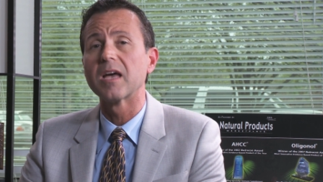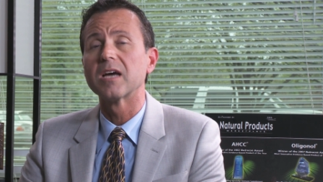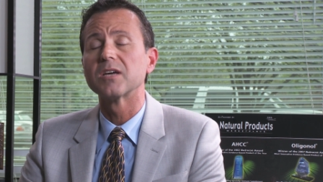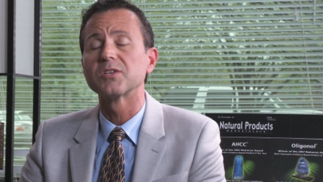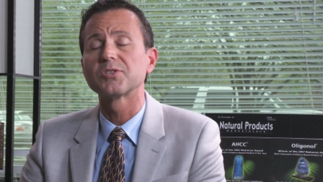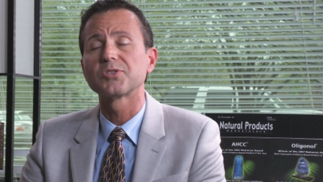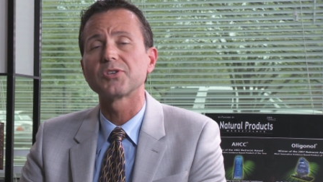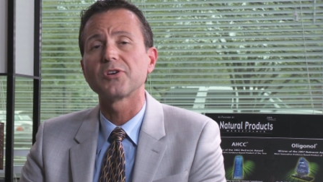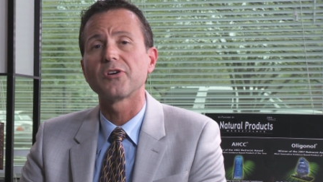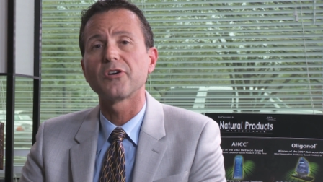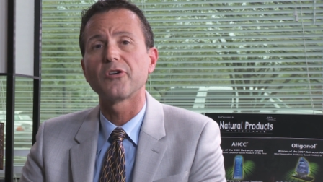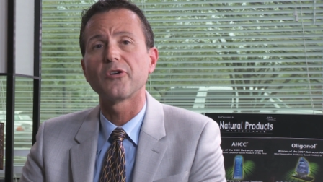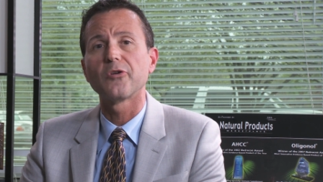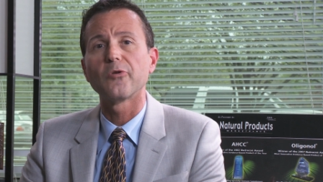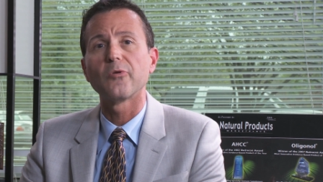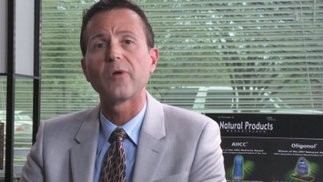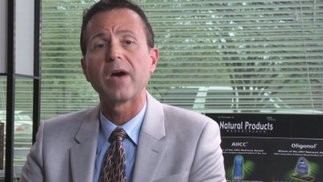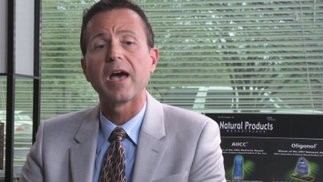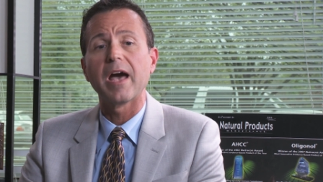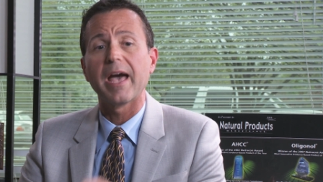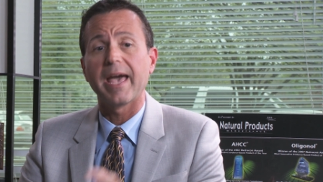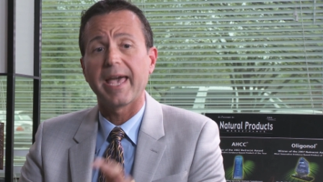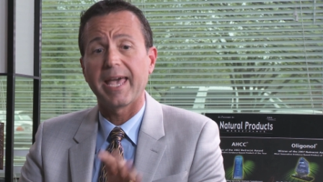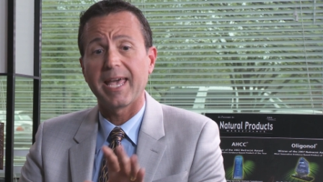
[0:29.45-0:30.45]
So
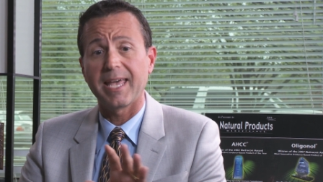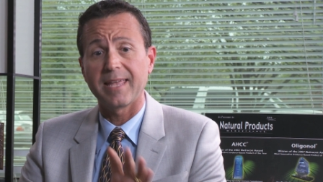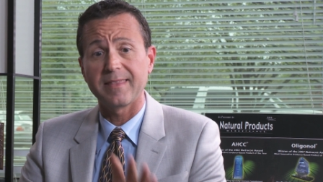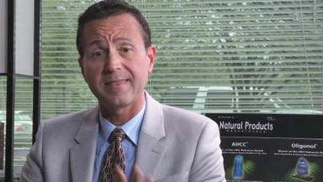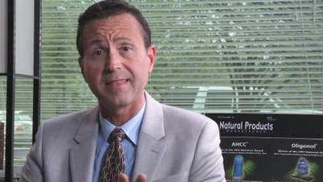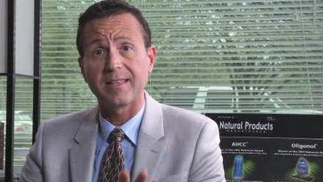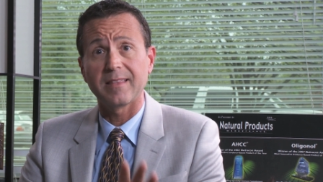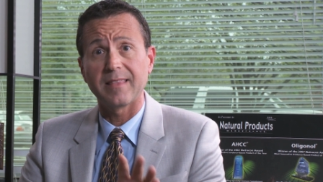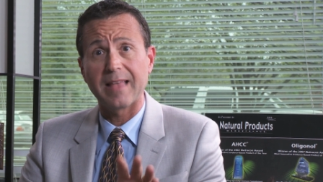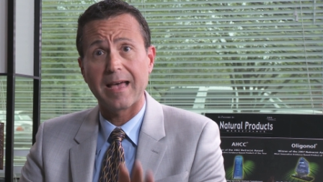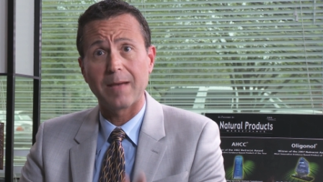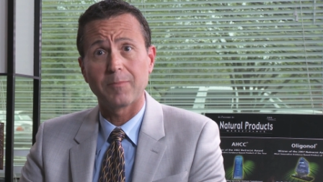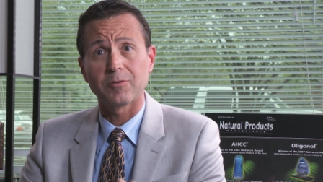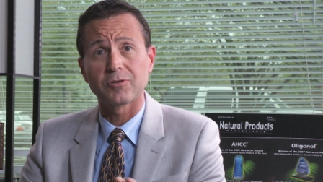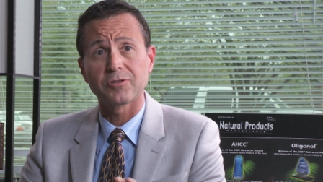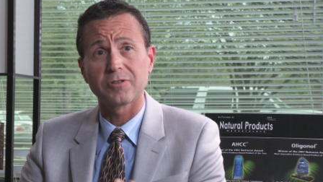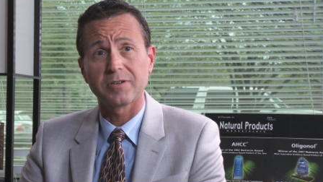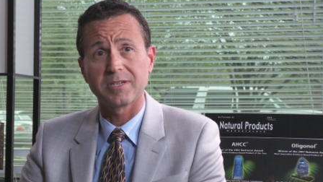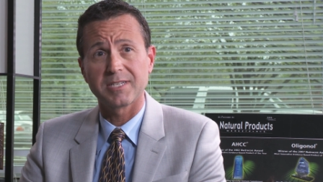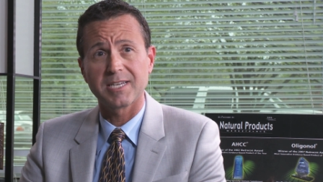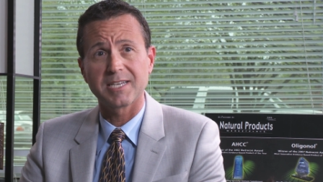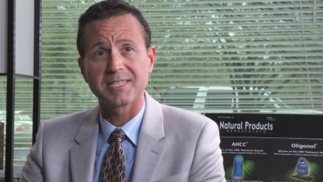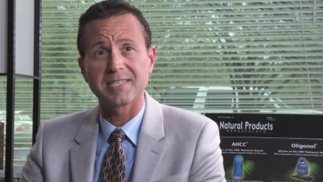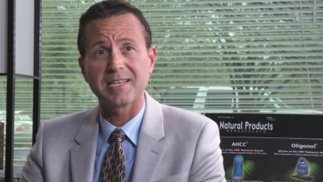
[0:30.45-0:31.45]
in the
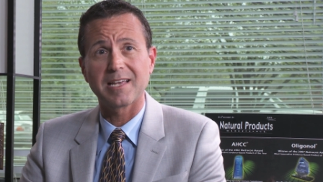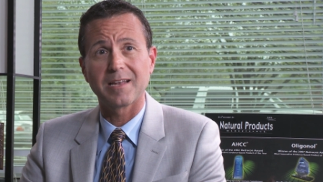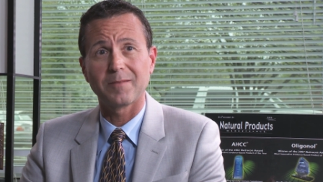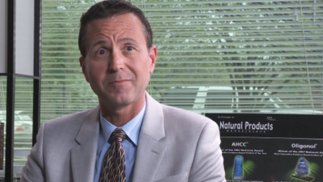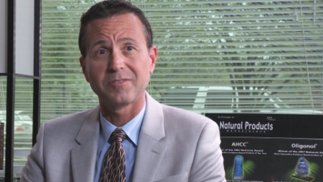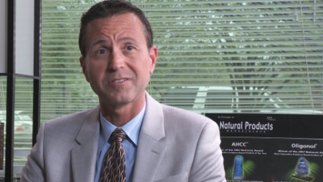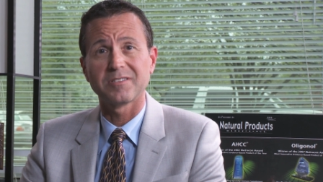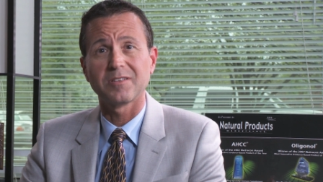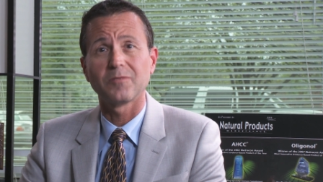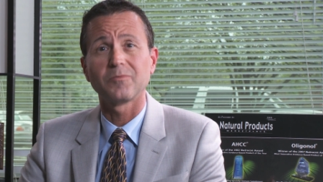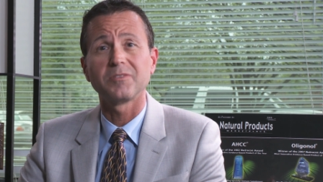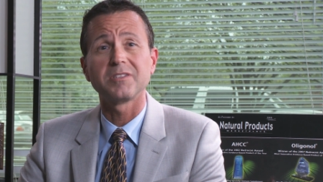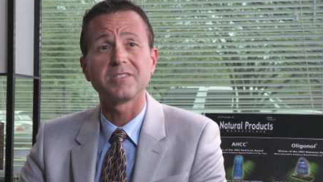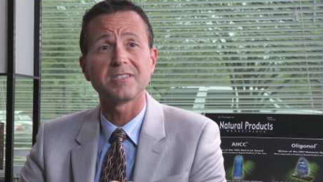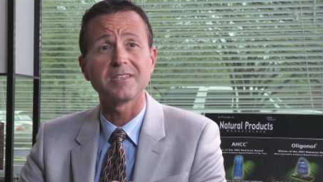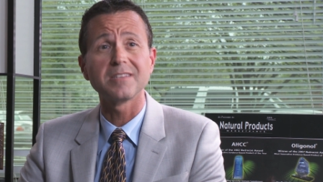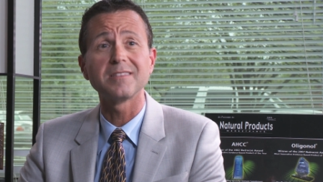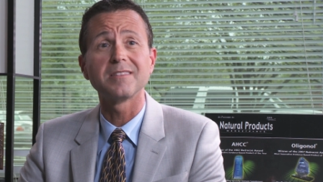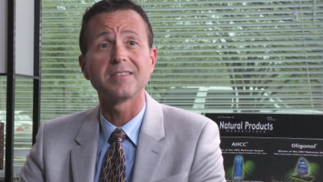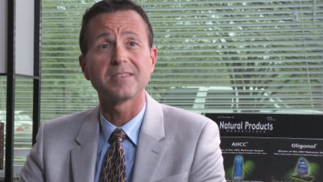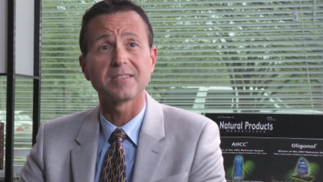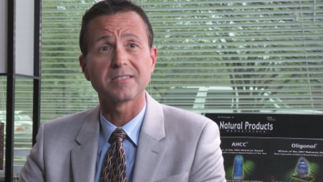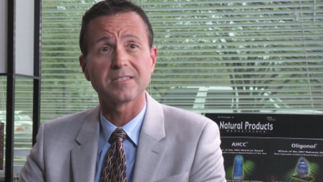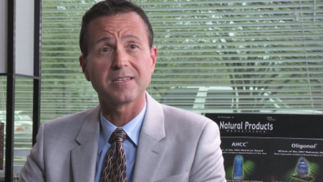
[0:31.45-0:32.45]
laboratory test animals that we
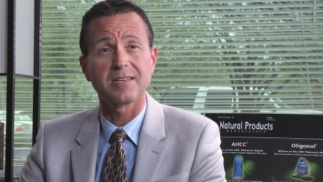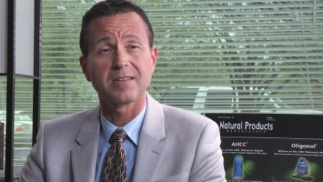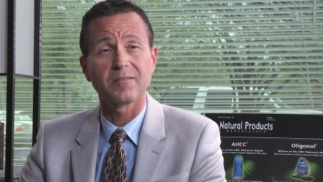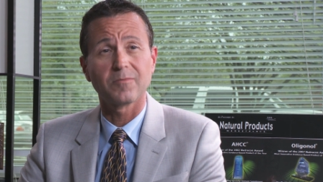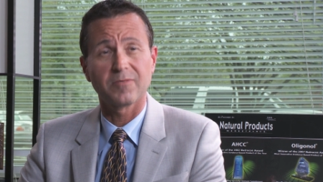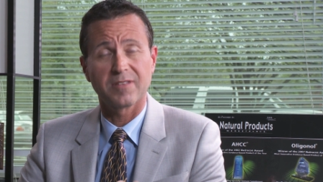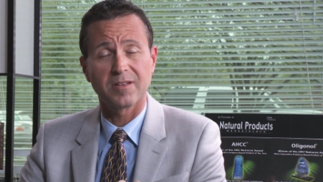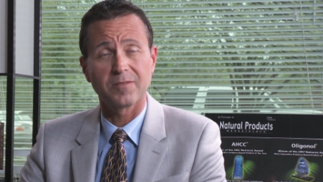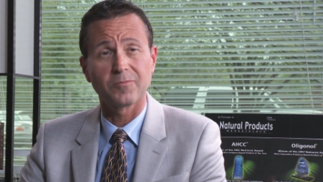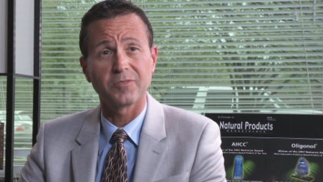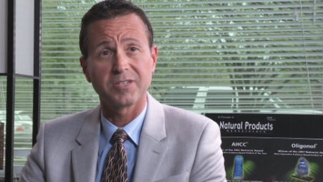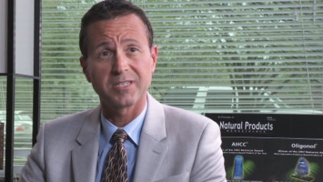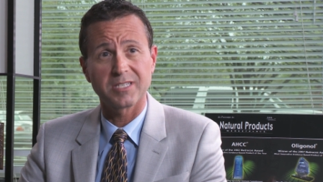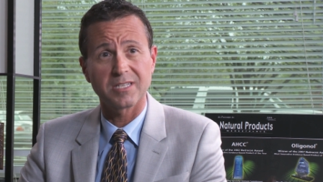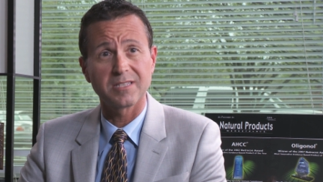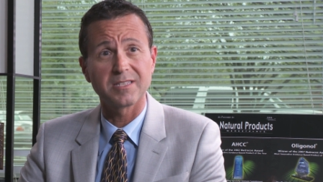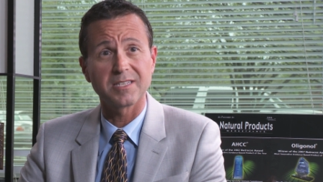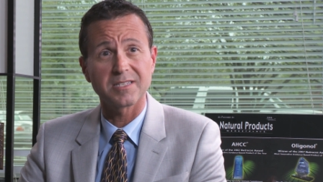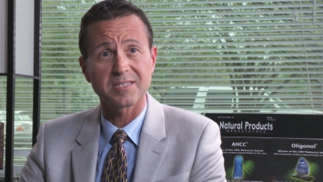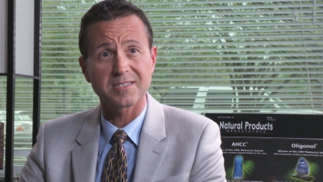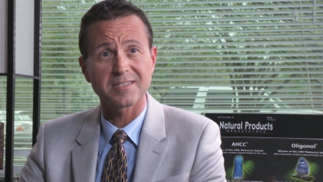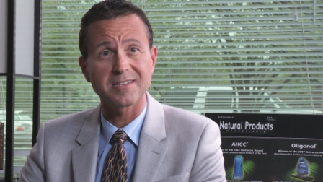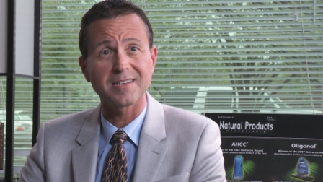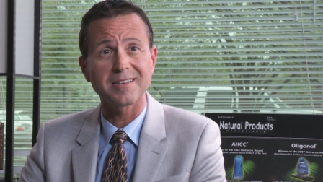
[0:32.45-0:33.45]
did this that we did
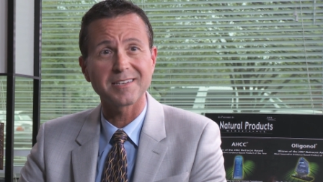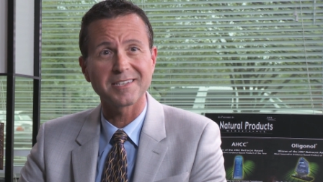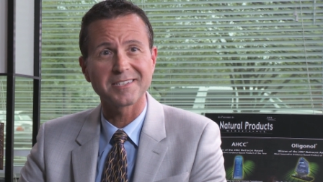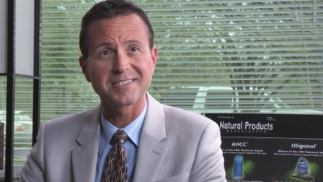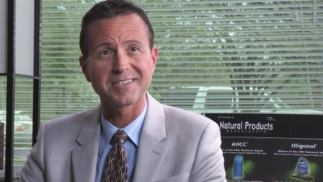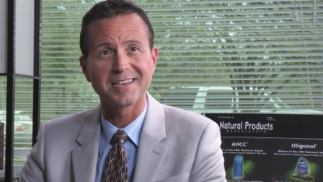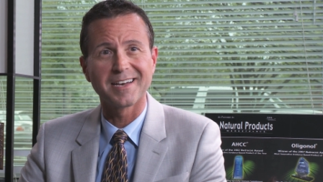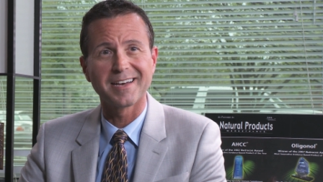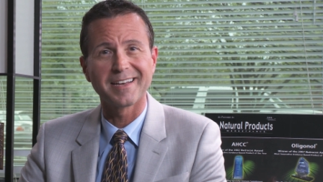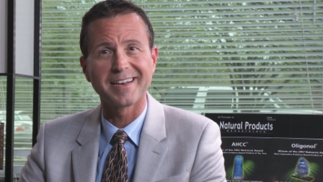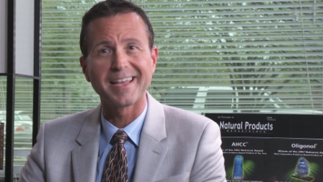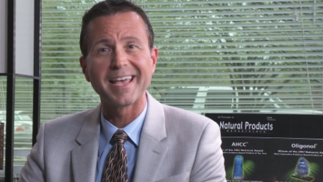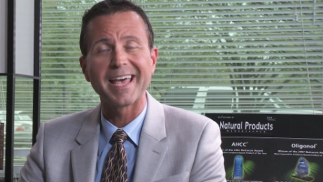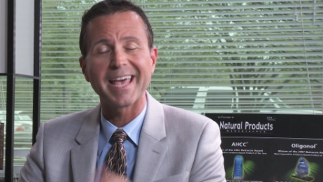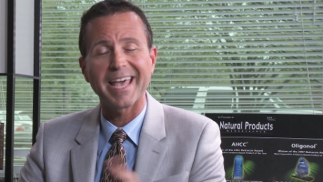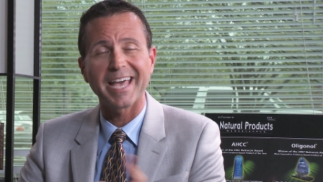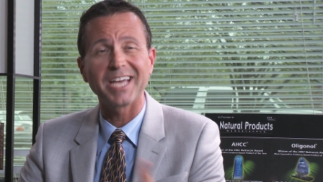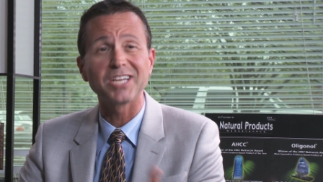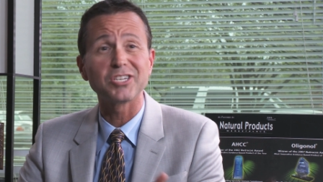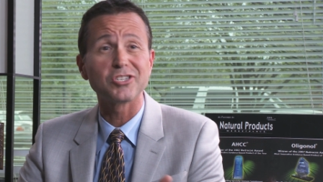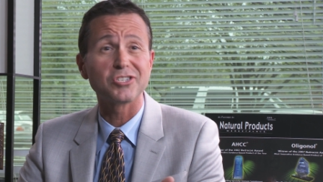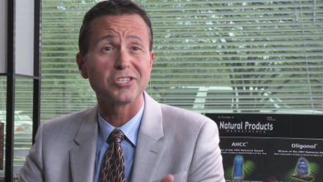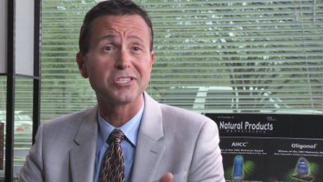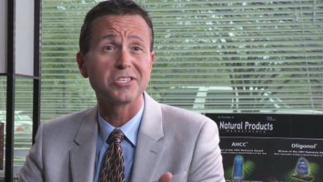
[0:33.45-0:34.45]
these studies on,
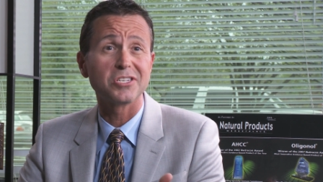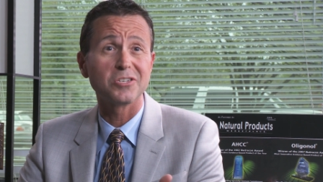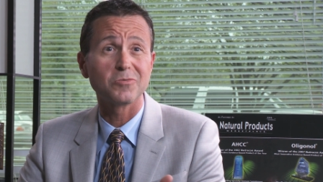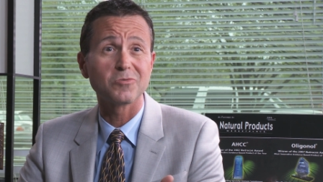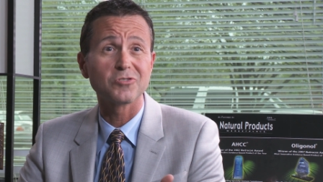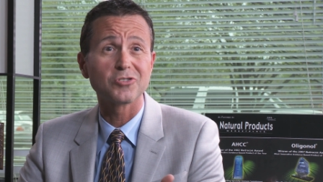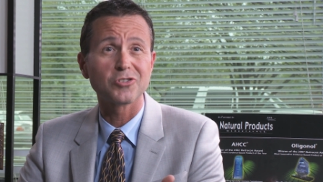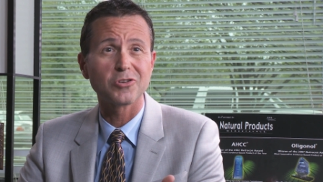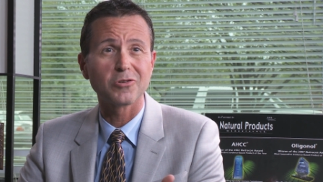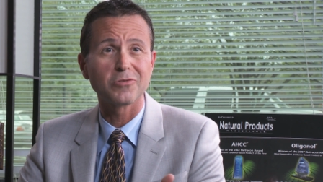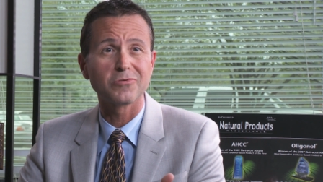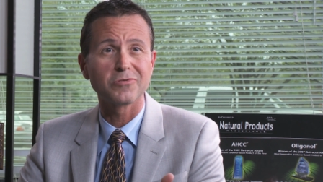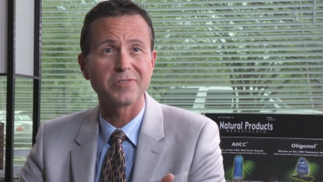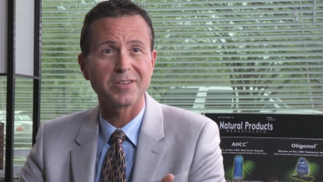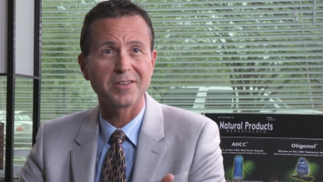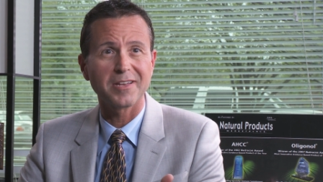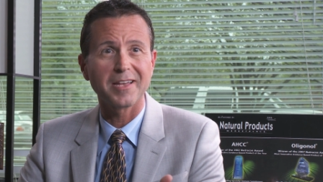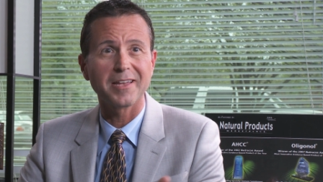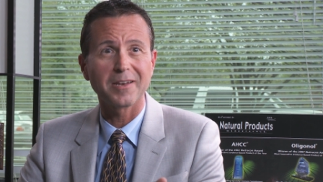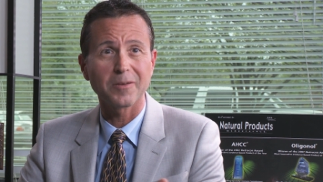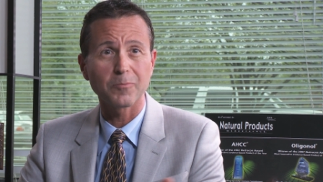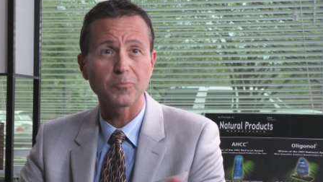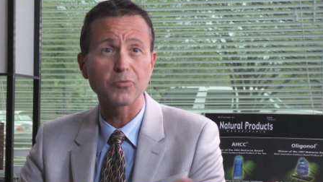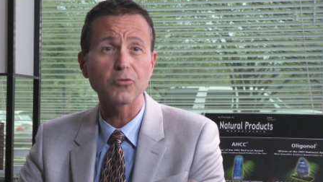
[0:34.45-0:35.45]
AHCC was shown
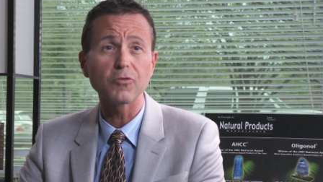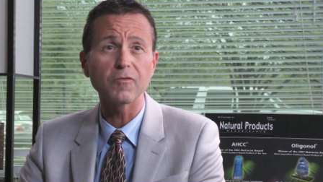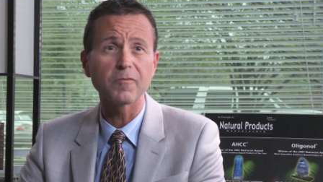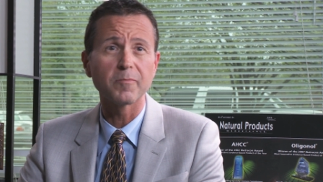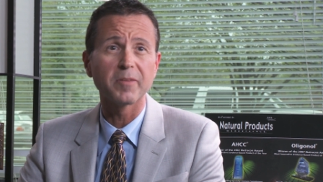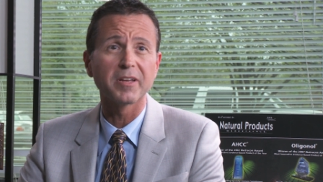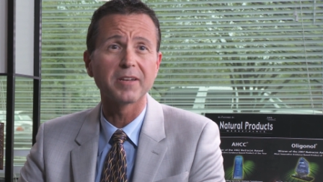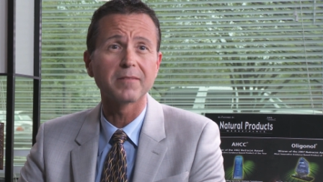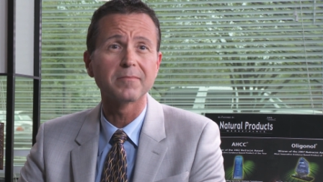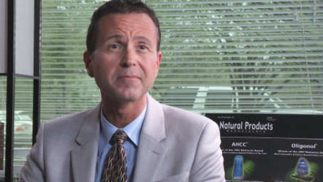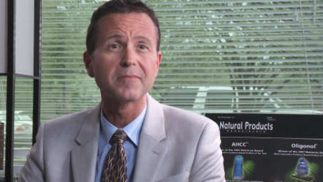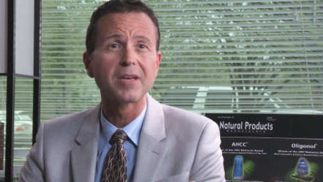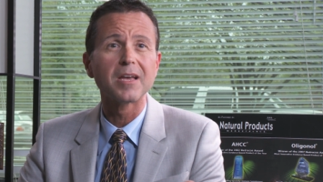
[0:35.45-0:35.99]
an improvement.